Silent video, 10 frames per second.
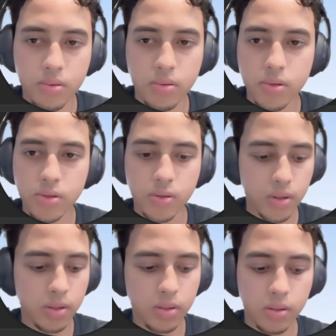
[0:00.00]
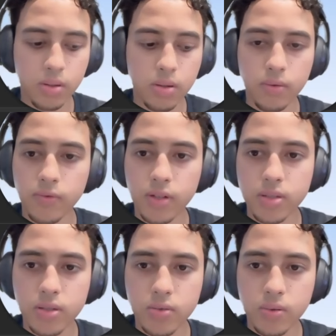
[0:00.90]
So I can fix
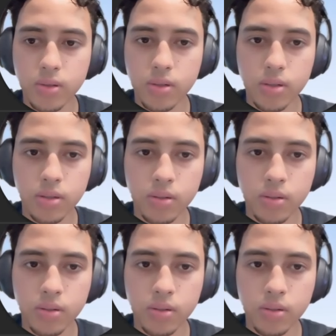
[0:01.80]
this one.